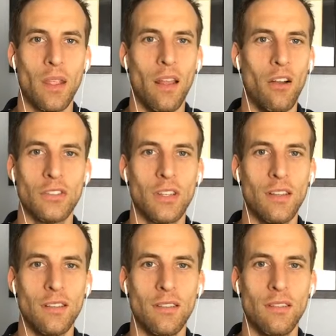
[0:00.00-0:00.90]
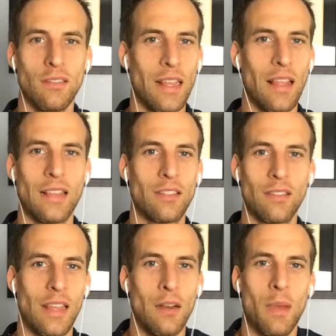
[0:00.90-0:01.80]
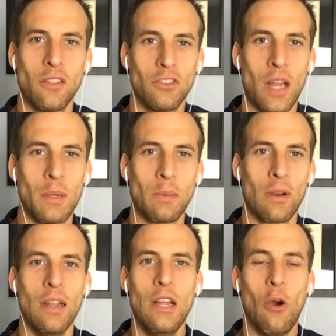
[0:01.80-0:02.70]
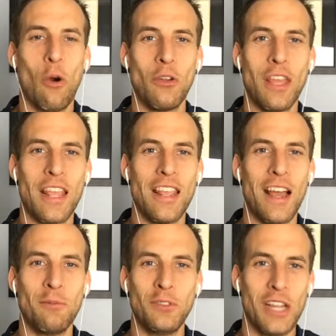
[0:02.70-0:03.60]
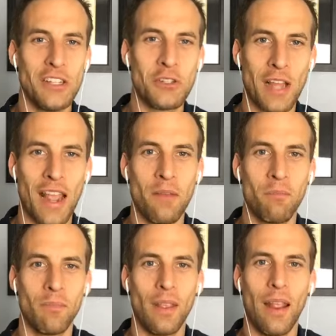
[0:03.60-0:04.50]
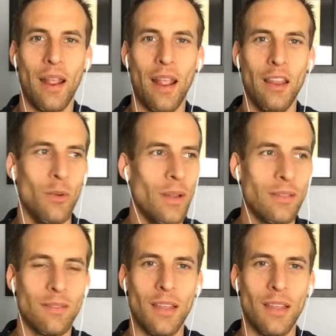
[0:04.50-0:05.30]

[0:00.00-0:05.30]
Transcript: and all of a sudden they like they don't mind their job anymore, or they um, change their diet, and you know what?